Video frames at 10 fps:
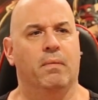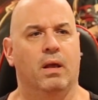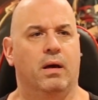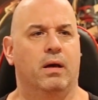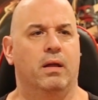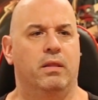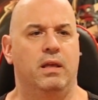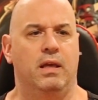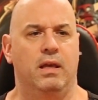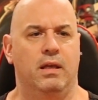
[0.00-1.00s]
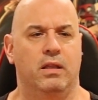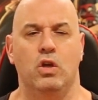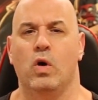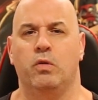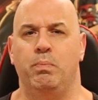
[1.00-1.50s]
Uh, the,
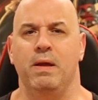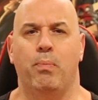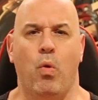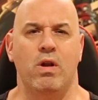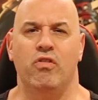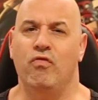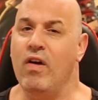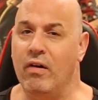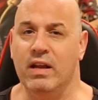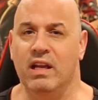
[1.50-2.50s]
the USB port is very